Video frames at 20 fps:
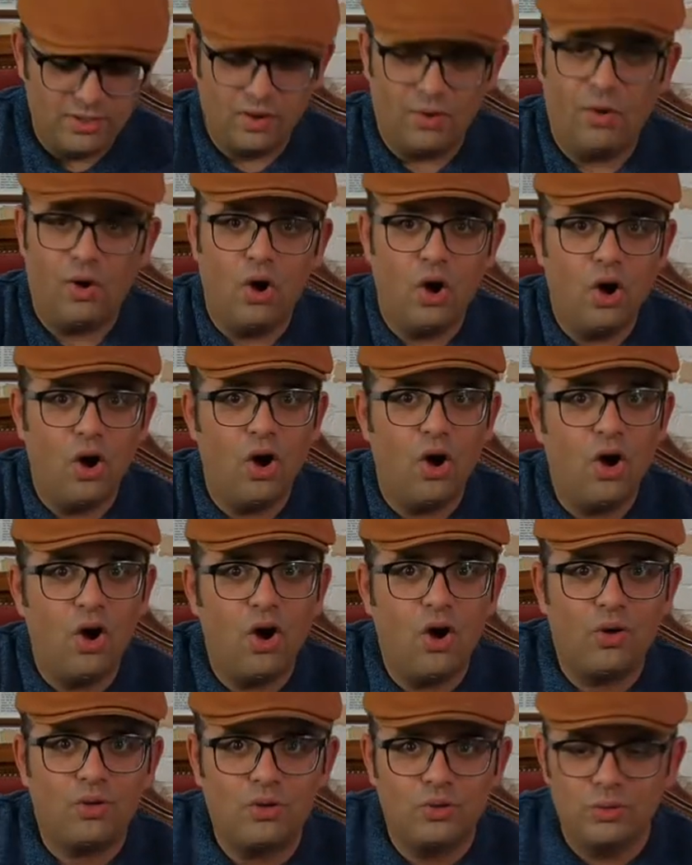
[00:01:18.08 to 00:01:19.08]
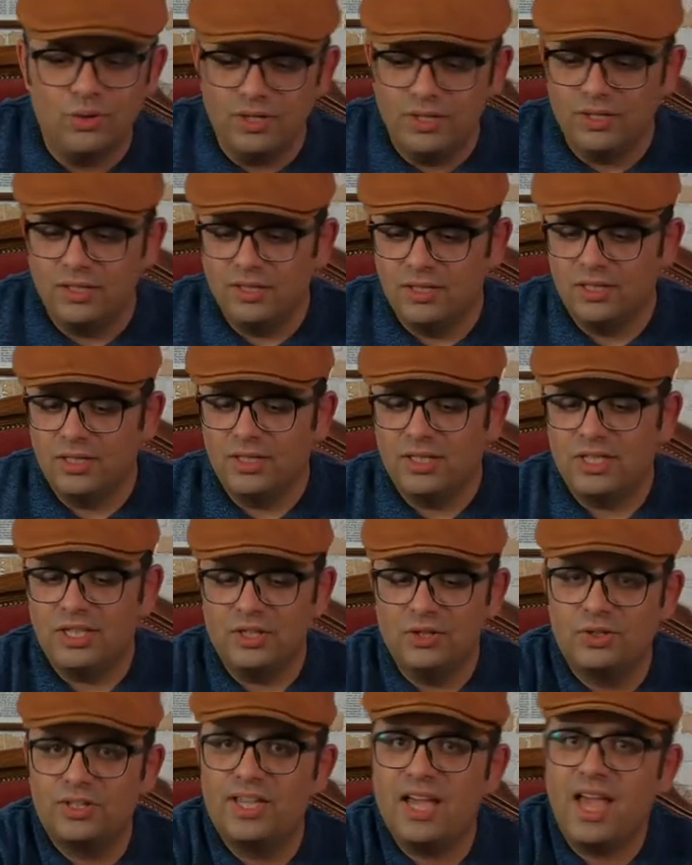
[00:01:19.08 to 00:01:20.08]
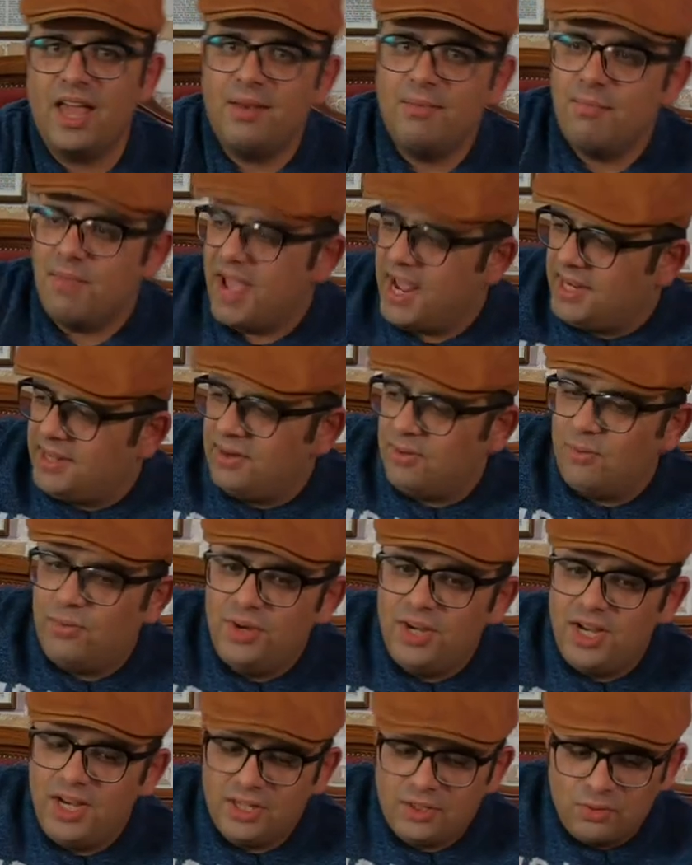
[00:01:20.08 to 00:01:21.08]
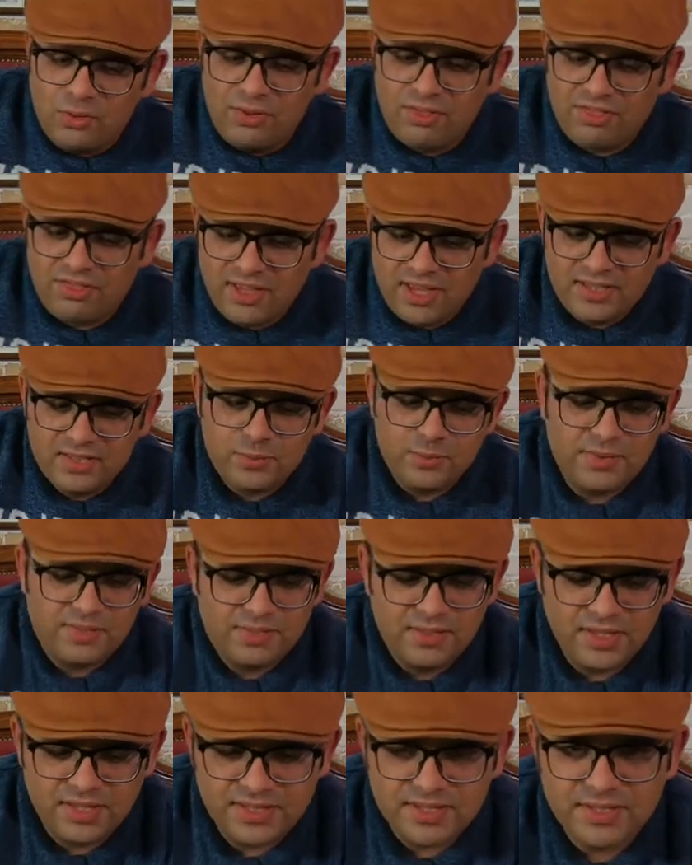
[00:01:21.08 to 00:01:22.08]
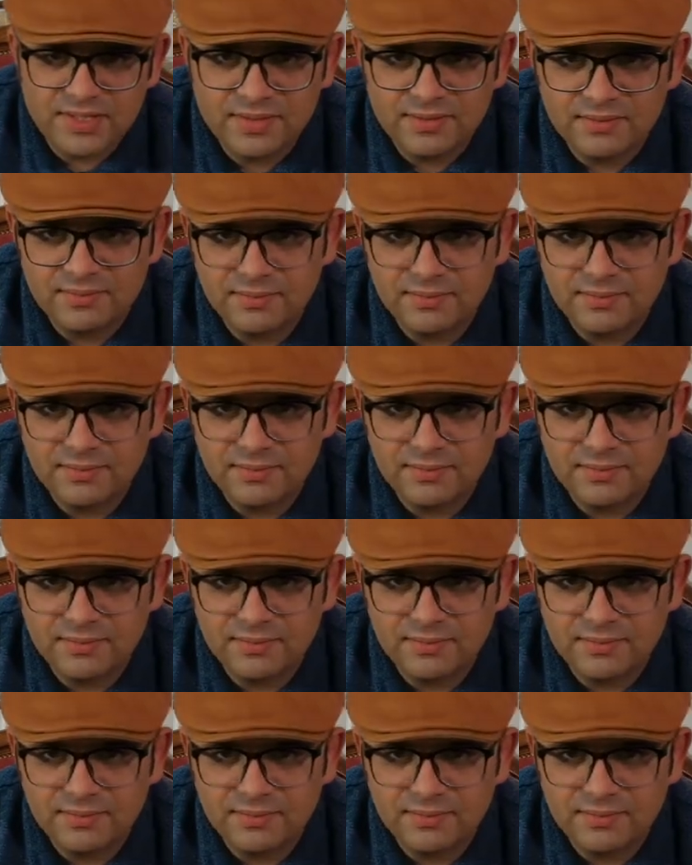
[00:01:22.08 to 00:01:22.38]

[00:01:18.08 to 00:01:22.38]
Oh, cool. You can make really cool things with this.